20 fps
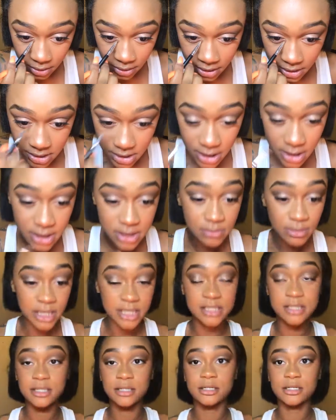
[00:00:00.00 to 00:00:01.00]
This is my
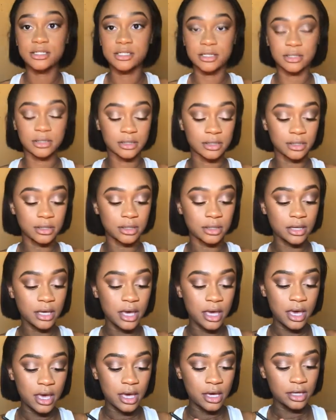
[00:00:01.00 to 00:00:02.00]
signature look.
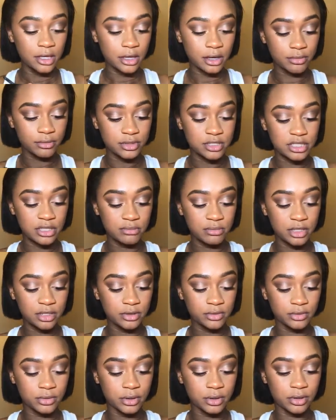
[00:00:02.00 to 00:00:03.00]
Y'all will see me
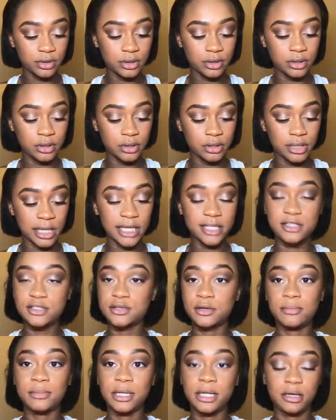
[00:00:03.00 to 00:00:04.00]
do it on like
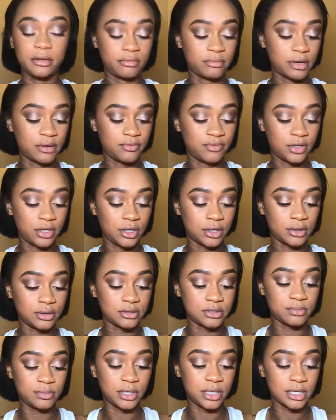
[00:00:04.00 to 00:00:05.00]
so many of my
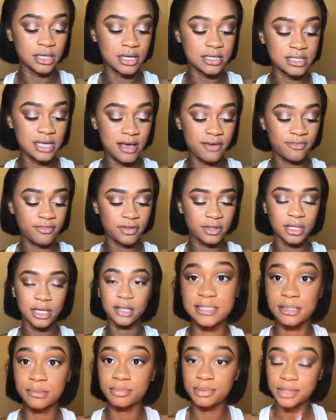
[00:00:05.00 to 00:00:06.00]
videos because I feel like
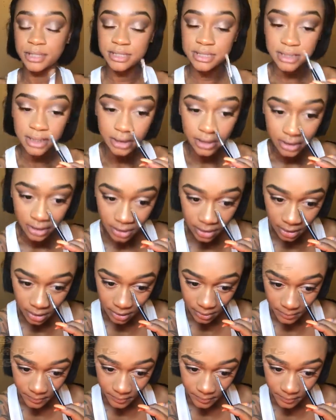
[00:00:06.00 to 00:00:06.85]
this completes the look.